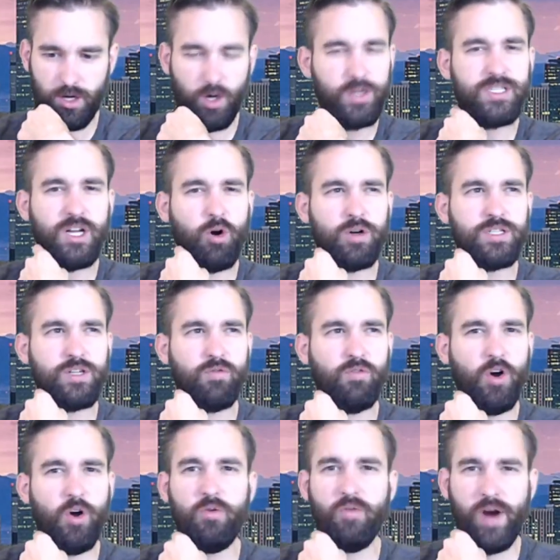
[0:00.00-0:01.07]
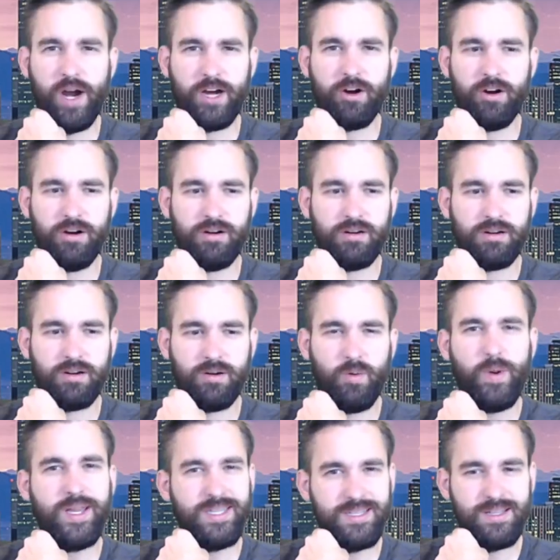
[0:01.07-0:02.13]
Or is it road record?
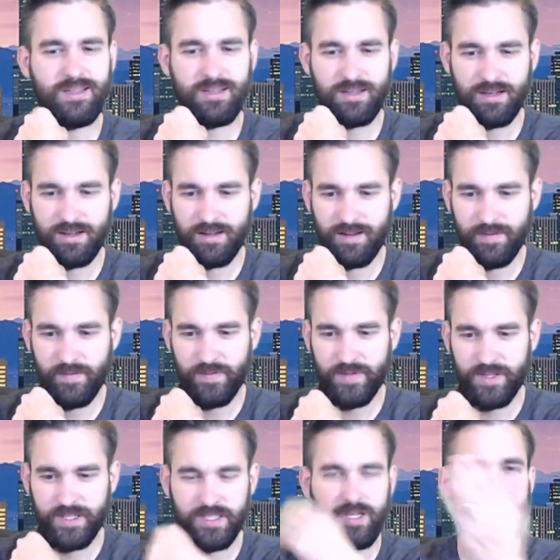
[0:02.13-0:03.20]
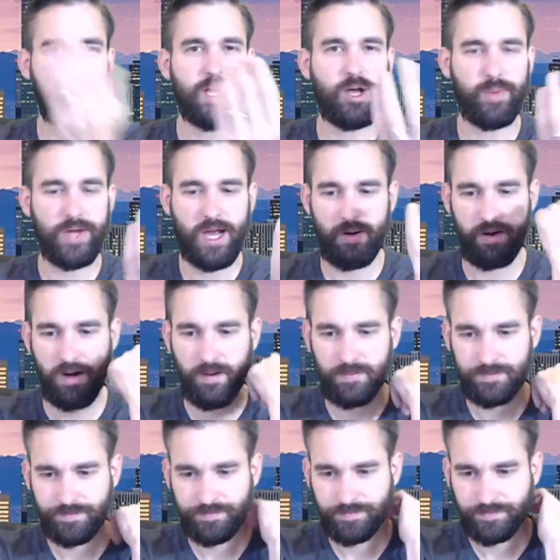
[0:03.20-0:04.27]
What is it? Somebody help me out here.